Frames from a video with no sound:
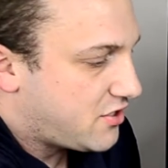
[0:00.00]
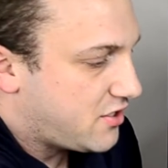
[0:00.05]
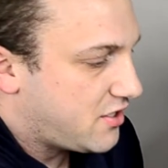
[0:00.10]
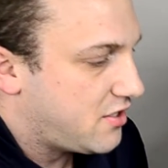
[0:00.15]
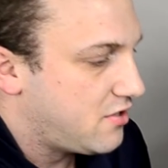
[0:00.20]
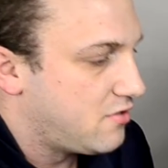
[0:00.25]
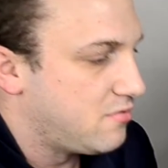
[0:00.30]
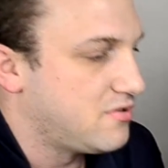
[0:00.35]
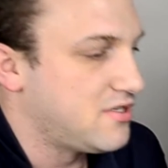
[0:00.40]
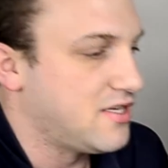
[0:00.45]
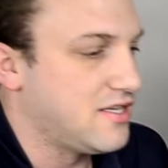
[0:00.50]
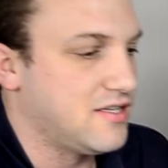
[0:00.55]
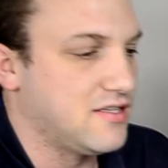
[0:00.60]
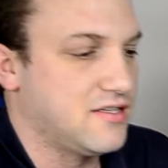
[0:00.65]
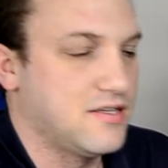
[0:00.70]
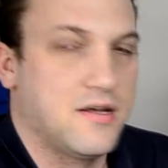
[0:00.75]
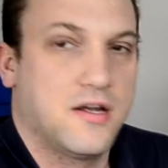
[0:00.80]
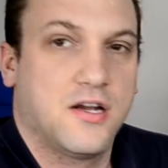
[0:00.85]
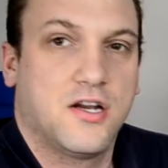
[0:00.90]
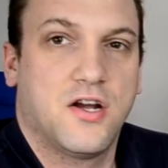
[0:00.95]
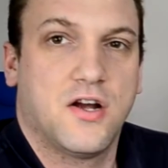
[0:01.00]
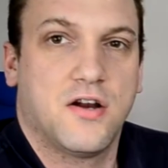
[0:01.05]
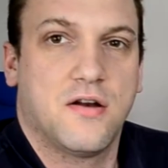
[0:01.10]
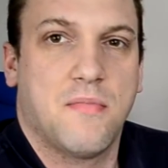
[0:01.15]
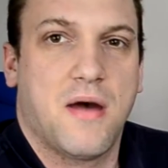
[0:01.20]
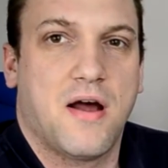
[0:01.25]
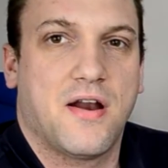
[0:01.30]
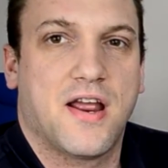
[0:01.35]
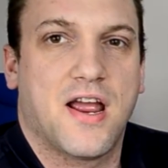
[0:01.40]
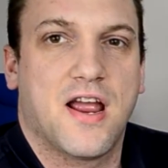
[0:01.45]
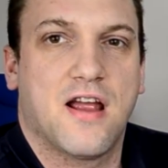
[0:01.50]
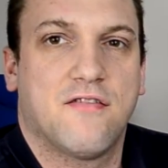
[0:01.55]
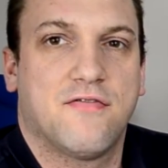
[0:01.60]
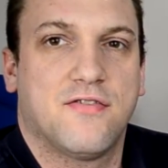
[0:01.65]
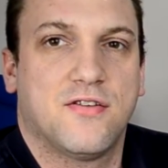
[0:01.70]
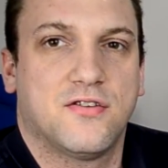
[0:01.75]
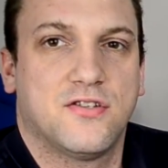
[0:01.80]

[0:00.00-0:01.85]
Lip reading: You know what I'm saying? It's a good amount of airflow.